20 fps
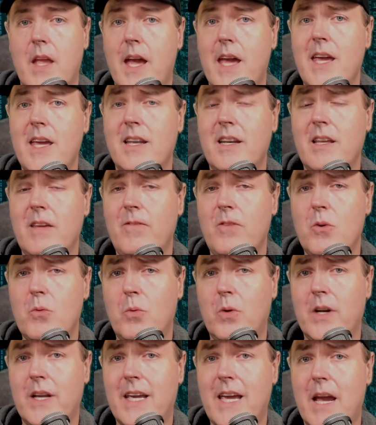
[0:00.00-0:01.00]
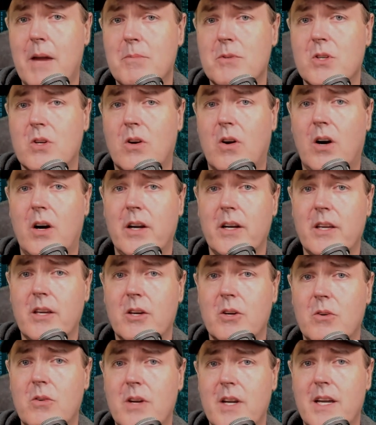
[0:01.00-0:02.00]
And if you want to capture
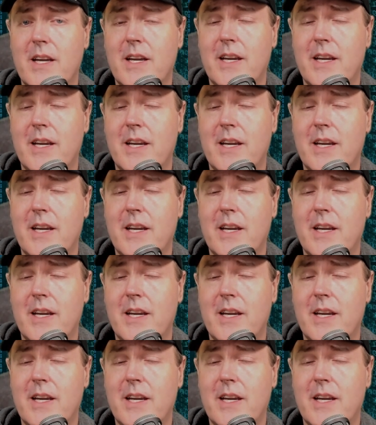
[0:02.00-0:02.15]
audio,